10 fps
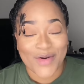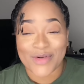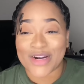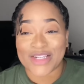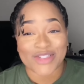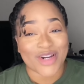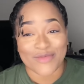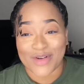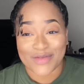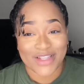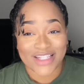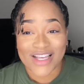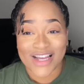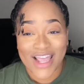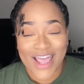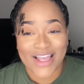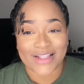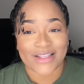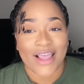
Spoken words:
We're going to just try both TikTok hats.